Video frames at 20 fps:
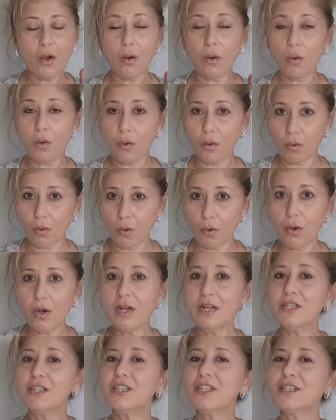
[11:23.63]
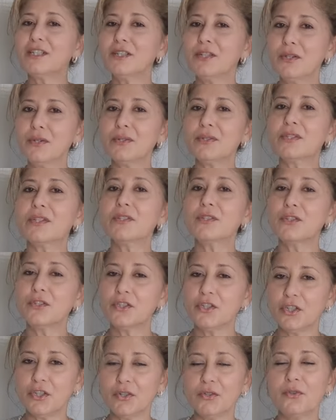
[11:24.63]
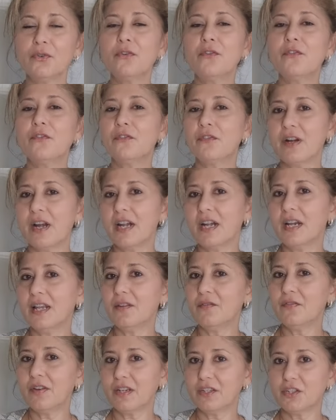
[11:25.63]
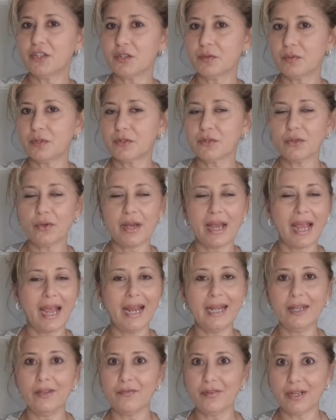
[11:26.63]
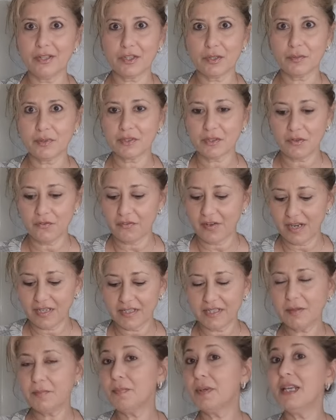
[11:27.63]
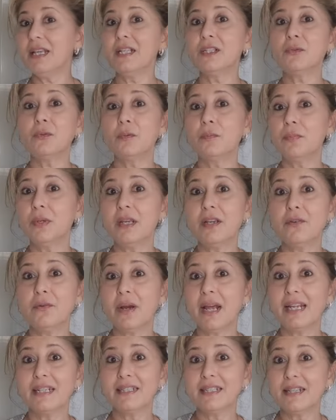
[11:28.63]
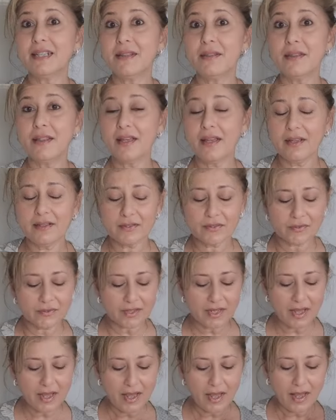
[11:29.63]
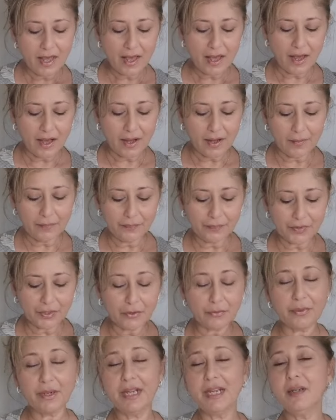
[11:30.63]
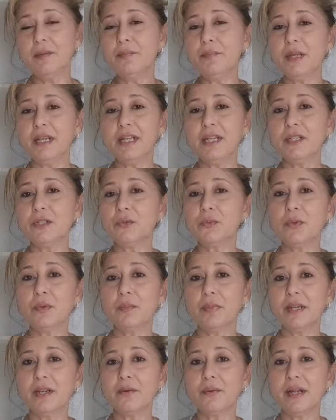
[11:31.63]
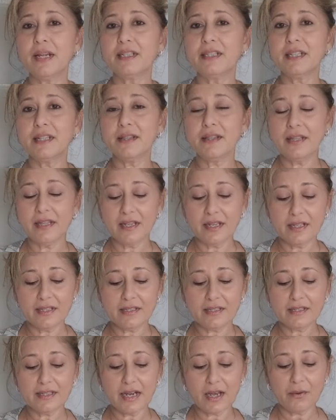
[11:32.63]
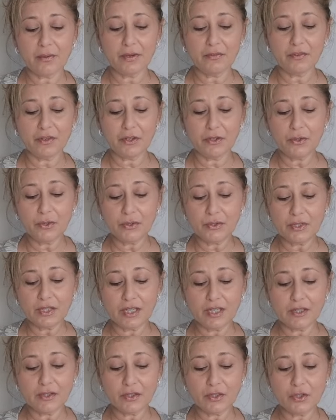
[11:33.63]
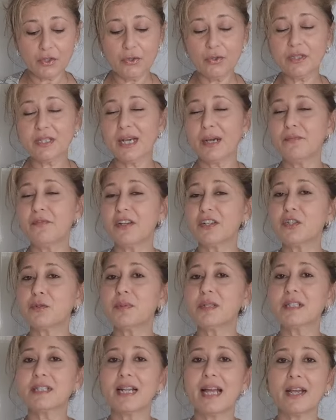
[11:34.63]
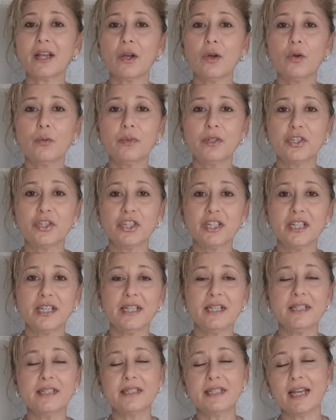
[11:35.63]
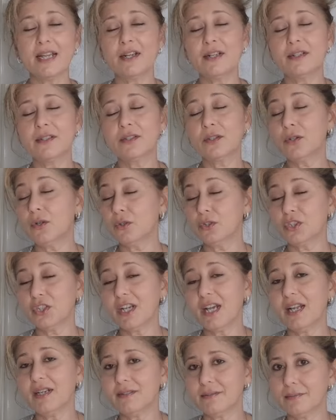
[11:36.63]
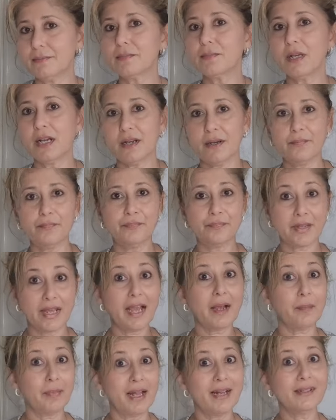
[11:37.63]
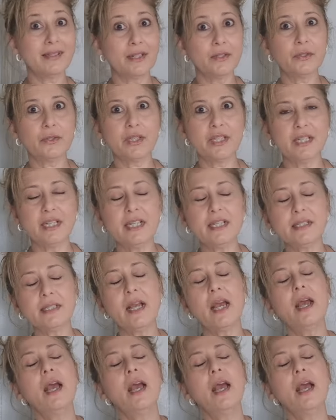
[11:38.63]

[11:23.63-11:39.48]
Or just use stew-friendly vegetables or any vegetables you fancy. Peas would be great in this. Green beans would be great in this. Now, if you're using stew-type vegetables like aubergines and courgettes, eggplants and zucchinis,